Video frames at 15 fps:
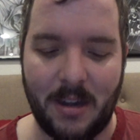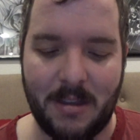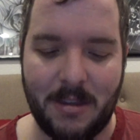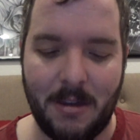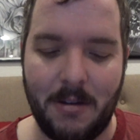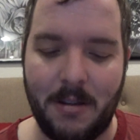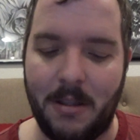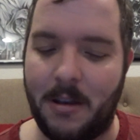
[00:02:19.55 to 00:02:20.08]
It
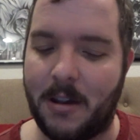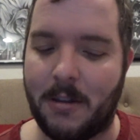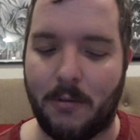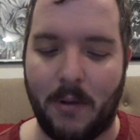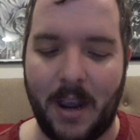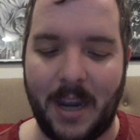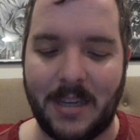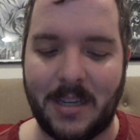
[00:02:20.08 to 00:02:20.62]
still looks
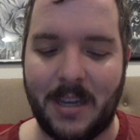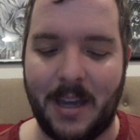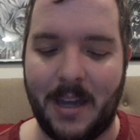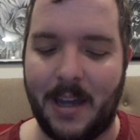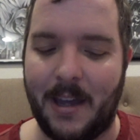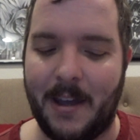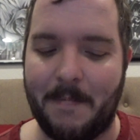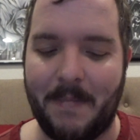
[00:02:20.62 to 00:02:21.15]
great,
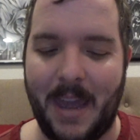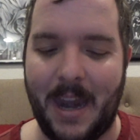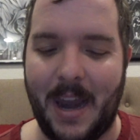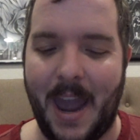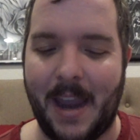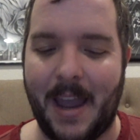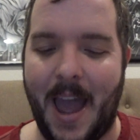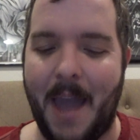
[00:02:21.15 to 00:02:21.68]
um, and
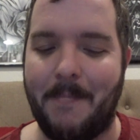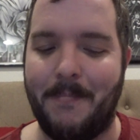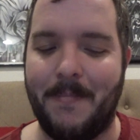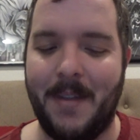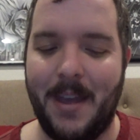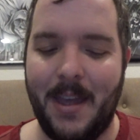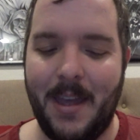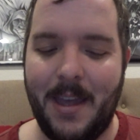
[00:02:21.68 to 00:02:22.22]
I, I,
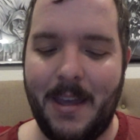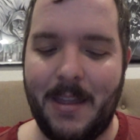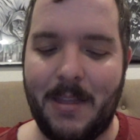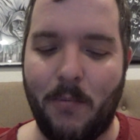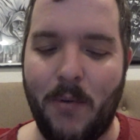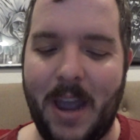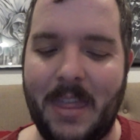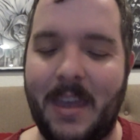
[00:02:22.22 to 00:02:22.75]

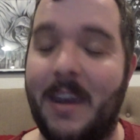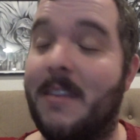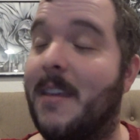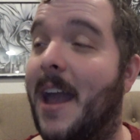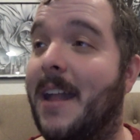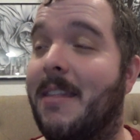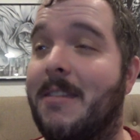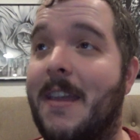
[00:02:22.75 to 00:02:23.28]
the way they
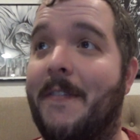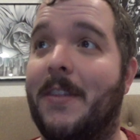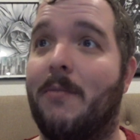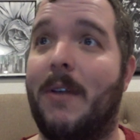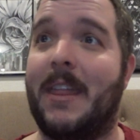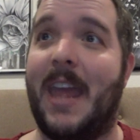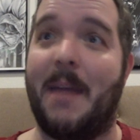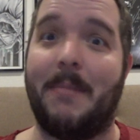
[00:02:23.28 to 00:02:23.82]
design stuff and the
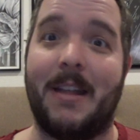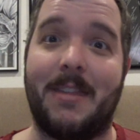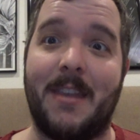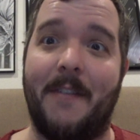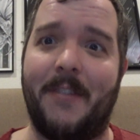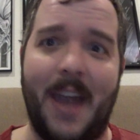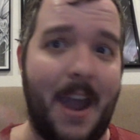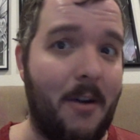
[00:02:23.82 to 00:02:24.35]
way they animate
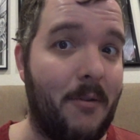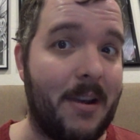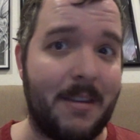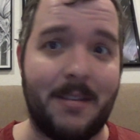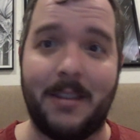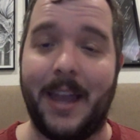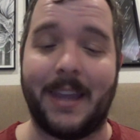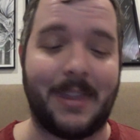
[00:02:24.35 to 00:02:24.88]
stuff, I
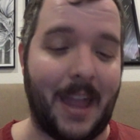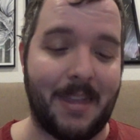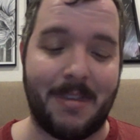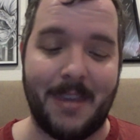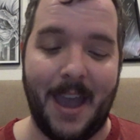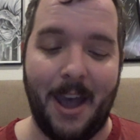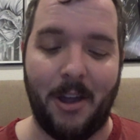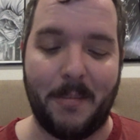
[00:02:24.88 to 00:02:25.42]
always like that
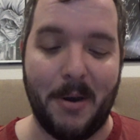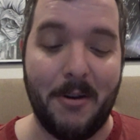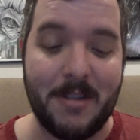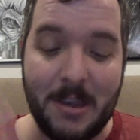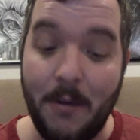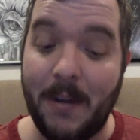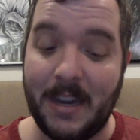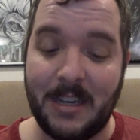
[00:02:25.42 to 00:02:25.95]
style. I'm
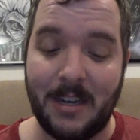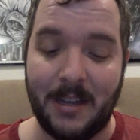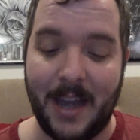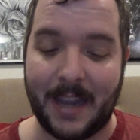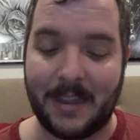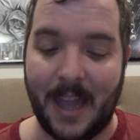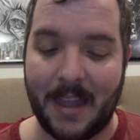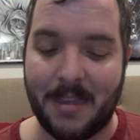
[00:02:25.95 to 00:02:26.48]
always going to
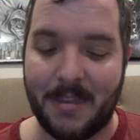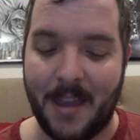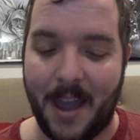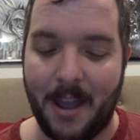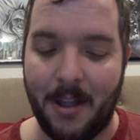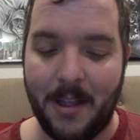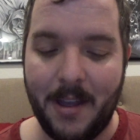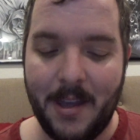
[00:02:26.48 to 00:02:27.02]
like that
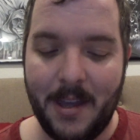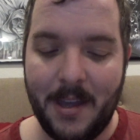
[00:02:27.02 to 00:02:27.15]
style.